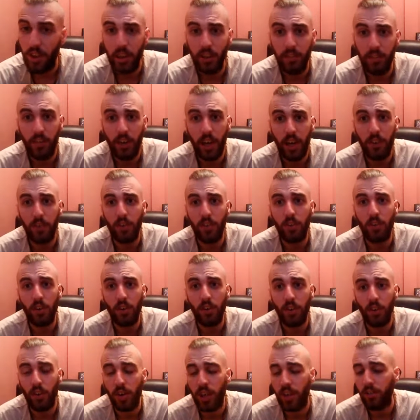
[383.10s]
only thing I haven't
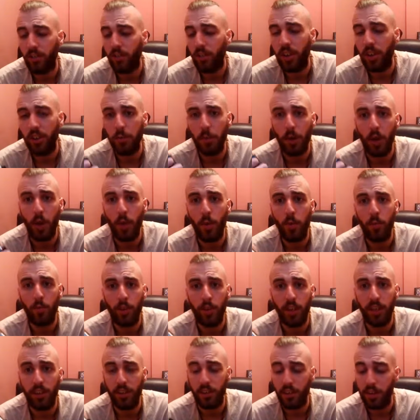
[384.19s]
tried it on actually is my own
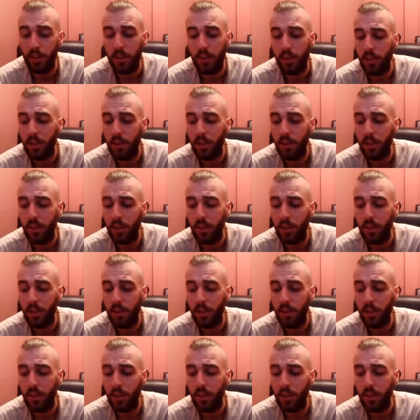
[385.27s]
reader,